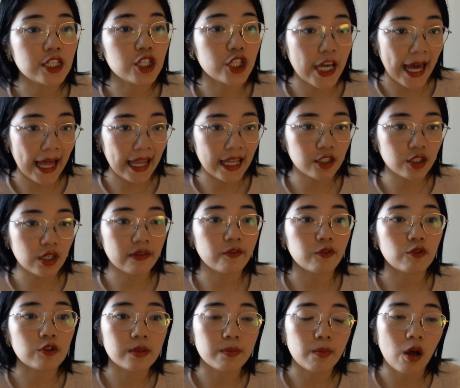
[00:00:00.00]
challenging
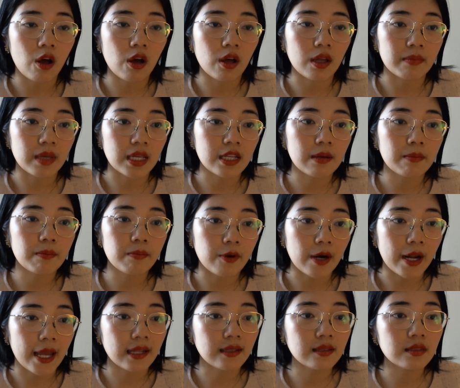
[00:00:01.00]
for small and medium
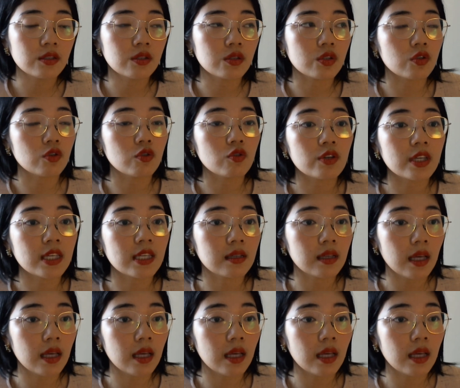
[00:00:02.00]
brands to